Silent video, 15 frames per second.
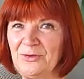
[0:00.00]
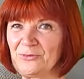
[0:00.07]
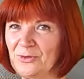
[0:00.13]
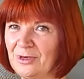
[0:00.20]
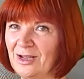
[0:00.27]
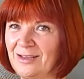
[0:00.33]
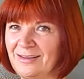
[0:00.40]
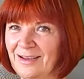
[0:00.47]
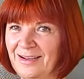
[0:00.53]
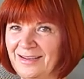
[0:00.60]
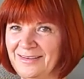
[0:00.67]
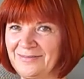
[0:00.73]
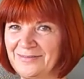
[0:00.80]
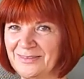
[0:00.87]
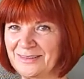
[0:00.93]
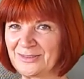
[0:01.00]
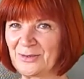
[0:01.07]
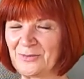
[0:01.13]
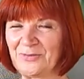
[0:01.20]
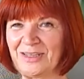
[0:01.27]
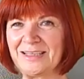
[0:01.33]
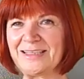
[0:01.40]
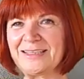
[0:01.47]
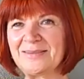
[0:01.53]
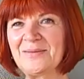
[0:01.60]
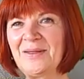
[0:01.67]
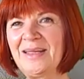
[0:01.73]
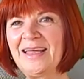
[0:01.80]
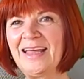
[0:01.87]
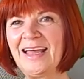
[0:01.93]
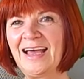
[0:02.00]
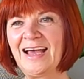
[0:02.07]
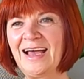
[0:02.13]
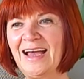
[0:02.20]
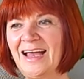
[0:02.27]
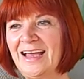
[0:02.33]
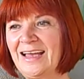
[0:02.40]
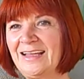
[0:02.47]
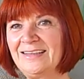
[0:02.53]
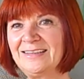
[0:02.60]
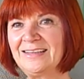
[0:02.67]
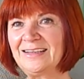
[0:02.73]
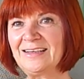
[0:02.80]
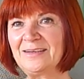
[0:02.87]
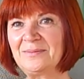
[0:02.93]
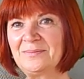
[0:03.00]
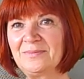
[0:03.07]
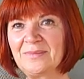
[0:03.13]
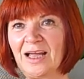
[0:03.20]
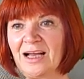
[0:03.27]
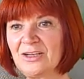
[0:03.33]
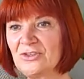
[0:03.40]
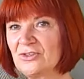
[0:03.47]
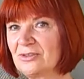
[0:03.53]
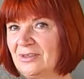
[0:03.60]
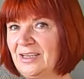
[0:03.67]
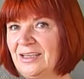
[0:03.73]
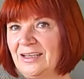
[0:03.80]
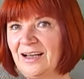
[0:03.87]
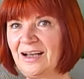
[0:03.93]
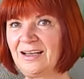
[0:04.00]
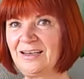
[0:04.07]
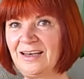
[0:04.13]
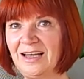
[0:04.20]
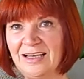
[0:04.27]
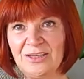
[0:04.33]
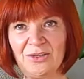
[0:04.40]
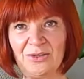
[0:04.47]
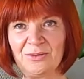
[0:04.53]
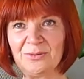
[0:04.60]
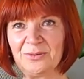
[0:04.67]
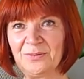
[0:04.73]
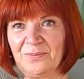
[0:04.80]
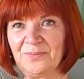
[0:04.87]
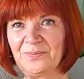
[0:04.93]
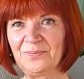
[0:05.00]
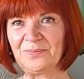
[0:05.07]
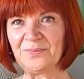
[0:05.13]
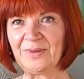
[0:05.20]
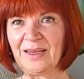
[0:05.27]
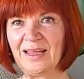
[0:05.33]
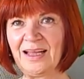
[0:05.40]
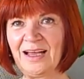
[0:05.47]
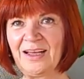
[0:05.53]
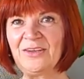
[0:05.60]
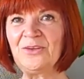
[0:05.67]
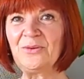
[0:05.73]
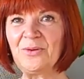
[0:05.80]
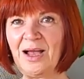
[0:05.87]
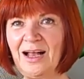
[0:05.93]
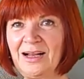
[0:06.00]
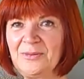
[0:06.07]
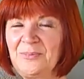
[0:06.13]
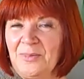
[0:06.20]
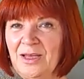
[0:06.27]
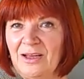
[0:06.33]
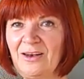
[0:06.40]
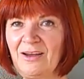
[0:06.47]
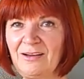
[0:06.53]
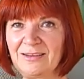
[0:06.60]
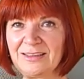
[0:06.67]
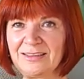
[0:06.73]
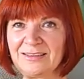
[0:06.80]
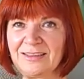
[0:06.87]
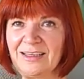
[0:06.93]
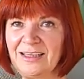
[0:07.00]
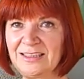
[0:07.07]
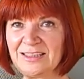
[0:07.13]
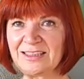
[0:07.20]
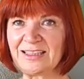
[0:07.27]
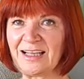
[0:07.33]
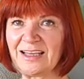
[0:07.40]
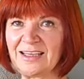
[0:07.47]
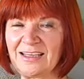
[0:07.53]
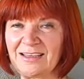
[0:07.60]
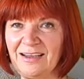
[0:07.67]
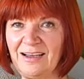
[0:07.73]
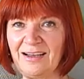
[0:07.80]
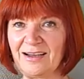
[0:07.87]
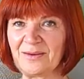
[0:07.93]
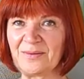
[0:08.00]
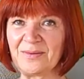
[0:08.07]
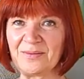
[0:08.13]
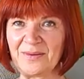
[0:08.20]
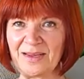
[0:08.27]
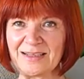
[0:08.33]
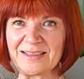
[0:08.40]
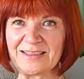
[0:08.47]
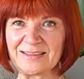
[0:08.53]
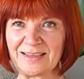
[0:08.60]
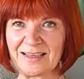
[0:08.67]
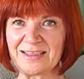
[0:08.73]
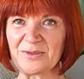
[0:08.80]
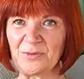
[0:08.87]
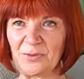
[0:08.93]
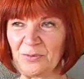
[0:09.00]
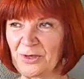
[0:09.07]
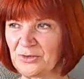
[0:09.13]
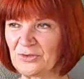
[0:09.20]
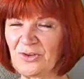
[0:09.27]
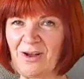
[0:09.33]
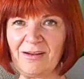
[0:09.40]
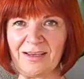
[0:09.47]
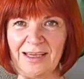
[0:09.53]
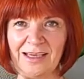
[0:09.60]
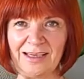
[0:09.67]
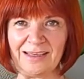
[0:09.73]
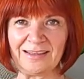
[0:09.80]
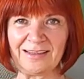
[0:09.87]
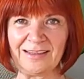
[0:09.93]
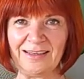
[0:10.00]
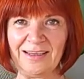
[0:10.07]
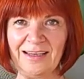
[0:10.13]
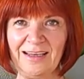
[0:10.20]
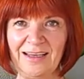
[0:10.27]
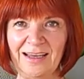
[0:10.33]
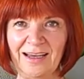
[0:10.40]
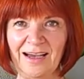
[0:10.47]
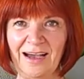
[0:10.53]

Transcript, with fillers: have to, before I die. So and actually, I like you. Aww. You help me a lot. It's like, as we were talking, mm-hmm,